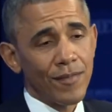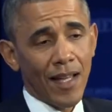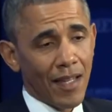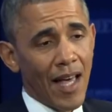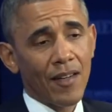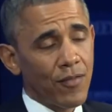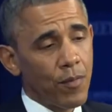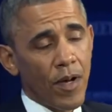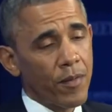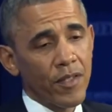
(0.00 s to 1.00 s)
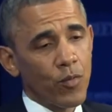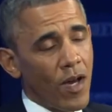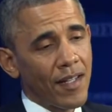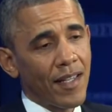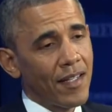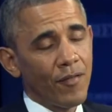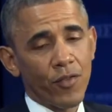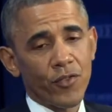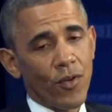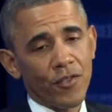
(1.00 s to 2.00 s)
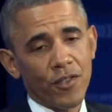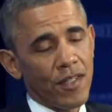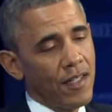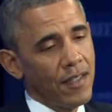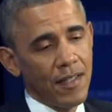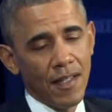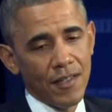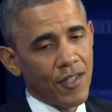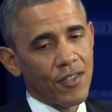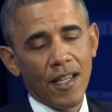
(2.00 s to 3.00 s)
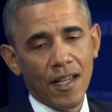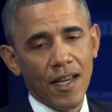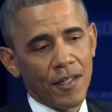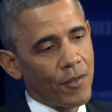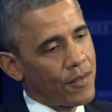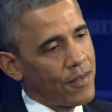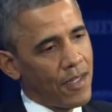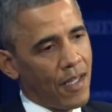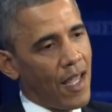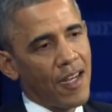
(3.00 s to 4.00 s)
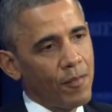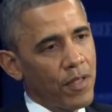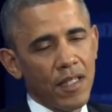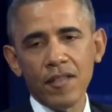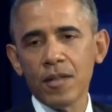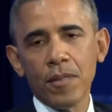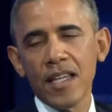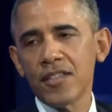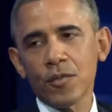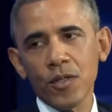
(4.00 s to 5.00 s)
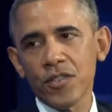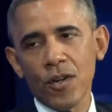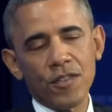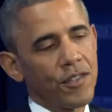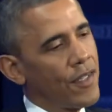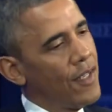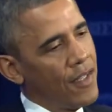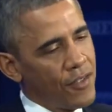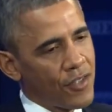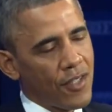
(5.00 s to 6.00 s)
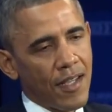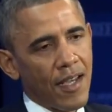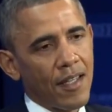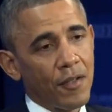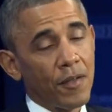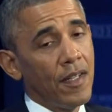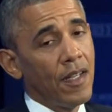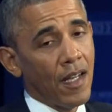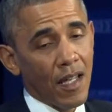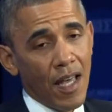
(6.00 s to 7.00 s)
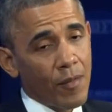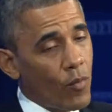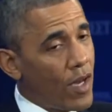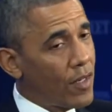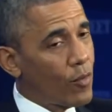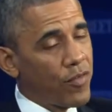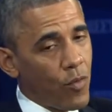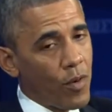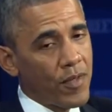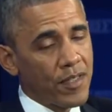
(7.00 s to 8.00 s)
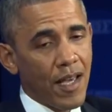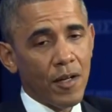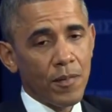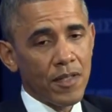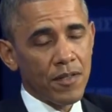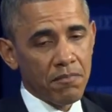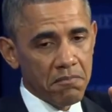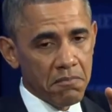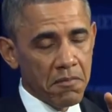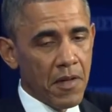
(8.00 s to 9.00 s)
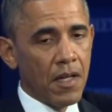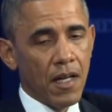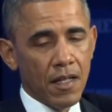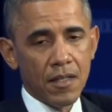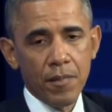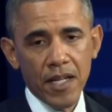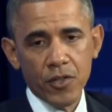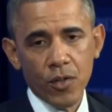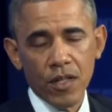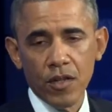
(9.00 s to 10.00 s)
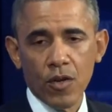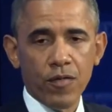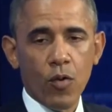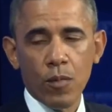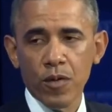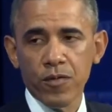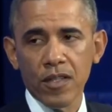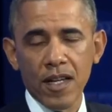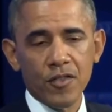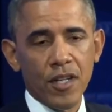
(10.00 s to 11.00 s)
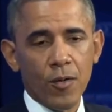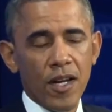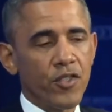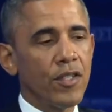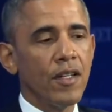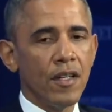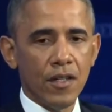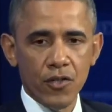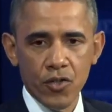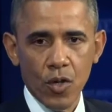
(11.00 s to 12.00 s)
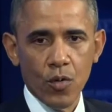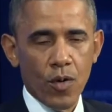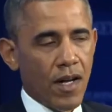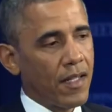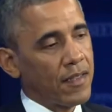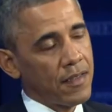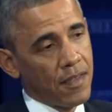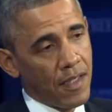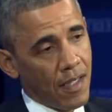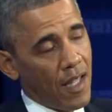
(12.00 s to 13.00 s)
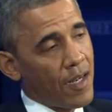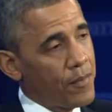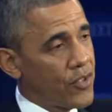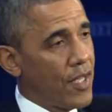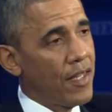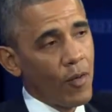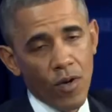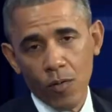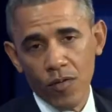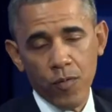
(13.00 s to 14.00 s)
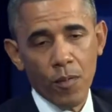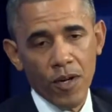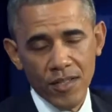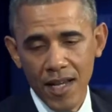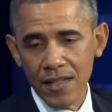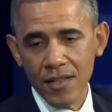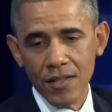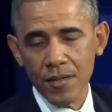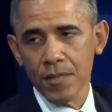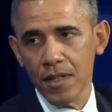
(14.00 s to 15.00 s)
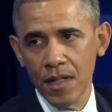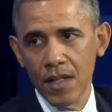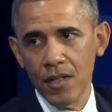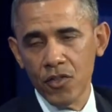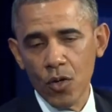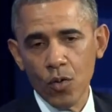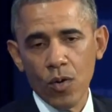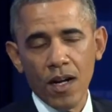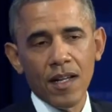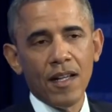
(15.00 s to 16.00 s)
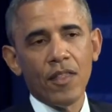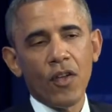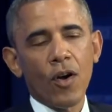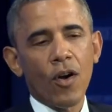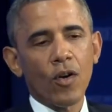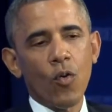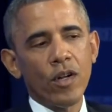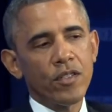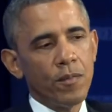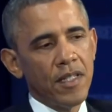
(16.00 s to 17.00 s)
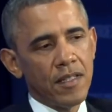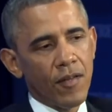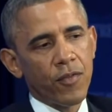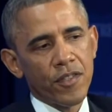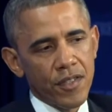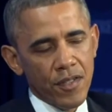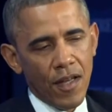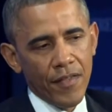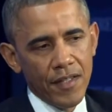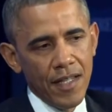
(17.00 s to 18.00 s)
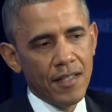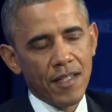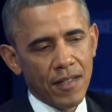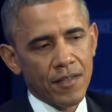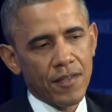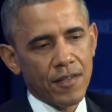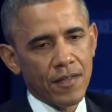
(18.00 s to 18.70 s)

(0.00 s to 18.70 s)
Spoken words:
A lot of Republicans want to get infrastructure done, just like I do. A lot of them believe in basic research, just like I do. A lot of them want to reform entitlements to make sure that they're affordable for the next generation. So do I. A lot of them say they want to reform our tax system. So do I. There are going to be differences on the details.